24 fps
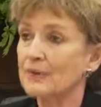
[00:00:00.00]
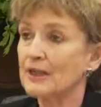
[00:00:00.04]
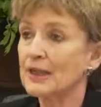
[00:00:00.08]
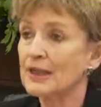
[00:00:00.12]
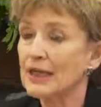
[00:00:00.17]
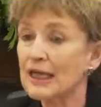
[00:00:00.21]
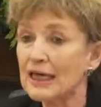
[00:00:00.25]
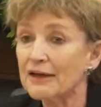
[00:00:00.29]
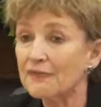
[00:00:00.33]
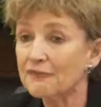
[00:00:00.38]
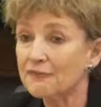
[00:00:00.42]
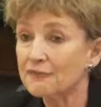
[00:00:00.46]

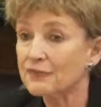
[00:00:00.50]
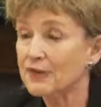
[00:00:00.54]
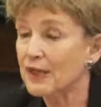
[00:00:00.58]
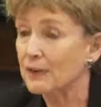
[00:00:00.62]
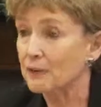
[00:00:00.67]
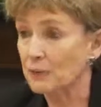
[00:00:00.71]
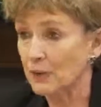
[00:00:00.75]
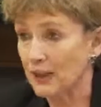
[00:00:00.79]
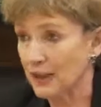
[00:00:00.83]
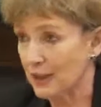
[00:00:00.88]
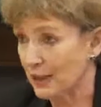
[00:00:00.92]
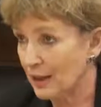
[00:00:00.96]
If they
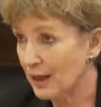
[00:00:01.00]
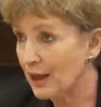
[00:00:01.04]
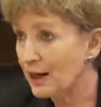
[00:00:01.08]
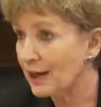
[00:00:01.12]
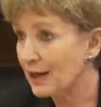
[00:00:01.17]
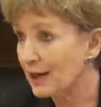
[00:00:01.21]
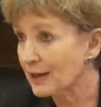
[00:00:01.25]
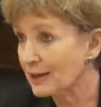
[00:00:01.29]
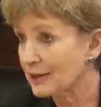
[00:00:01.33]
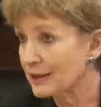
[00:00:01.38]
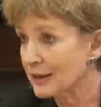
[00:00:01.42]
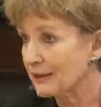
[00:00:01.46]
really
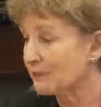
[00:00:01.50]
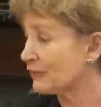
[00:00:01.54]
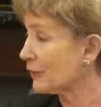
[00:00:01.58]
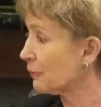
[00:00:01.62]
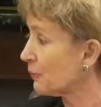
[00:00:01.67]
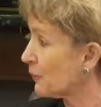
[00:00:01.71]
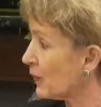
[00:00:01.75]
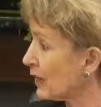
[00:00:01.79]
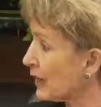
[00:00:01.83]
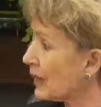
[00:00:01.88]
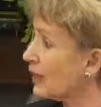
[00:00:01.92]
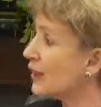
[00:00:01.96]

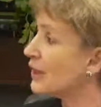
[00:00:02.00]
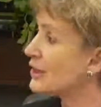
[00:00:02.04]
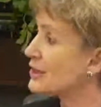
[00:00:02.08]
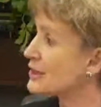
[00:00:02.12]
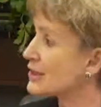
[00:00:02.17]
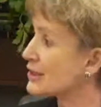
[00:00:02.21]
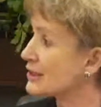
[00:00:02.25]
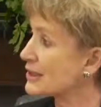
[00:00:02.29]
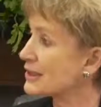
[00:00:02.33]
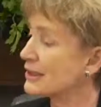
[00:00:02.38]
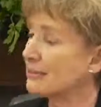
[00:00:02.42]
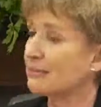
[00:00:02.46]
are
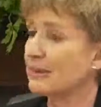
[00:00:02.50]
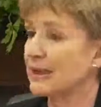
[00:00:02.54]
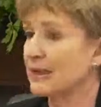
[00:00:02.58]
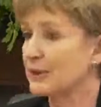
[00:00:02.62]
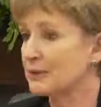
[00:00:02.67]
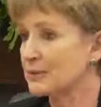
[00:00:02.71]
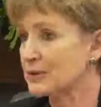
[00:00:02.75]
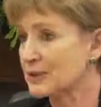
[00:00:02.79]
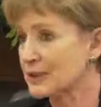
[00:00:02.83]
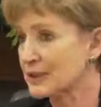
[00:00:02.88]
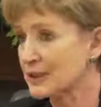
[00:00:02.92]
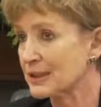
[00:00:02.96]
somebody
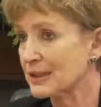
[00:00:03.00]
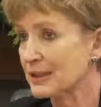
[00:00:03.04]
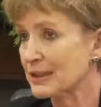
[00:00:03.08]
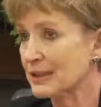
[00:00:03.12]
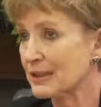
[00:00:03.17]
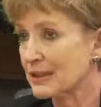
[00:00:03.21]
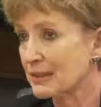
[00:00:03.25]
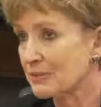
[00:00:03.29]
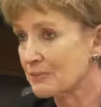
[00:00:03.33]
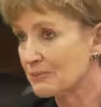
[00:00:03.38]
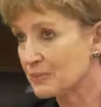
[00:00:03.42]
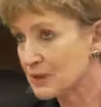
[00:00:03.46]
who is
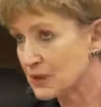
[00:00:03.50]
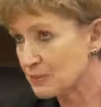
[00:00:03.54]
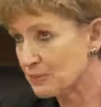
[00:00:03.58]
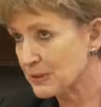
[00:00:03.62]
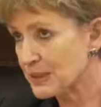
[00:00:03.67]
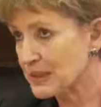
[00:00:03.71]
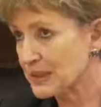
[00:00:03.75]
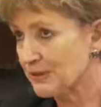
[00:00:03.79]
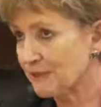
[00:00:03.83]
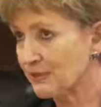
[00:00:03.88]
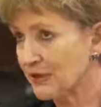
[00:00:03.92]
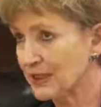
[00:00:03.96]

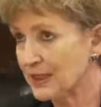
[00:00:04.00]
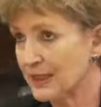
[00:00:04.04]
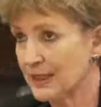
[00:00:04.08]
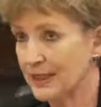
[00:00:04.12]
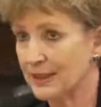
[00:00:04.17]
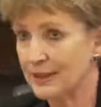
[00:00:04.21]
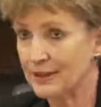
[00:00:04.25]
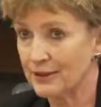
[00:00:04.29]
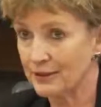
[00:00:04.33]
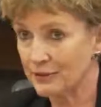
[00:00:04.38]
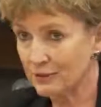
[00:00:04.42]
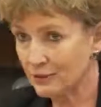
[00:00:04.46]

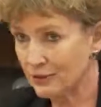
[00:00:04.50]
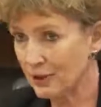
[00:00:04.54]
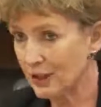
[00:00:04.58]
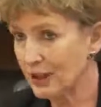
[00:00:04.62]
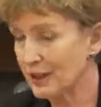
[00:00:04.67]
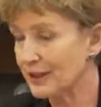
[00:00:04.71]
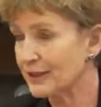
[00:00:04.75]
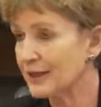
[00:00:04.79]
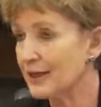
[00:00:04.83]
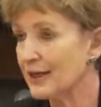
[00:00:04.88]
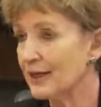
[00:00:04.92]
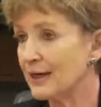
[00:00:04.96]
specifically
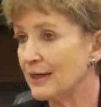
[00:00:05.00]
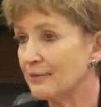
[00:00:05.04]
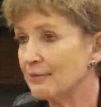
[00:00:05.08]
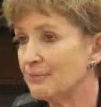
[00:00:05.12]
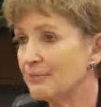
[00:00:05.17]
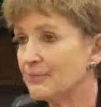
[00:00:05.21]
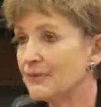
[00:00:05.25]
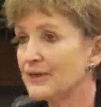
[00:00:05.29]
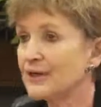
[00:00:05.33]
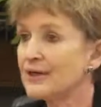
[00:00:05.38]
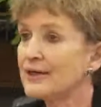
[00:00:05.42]
calling them,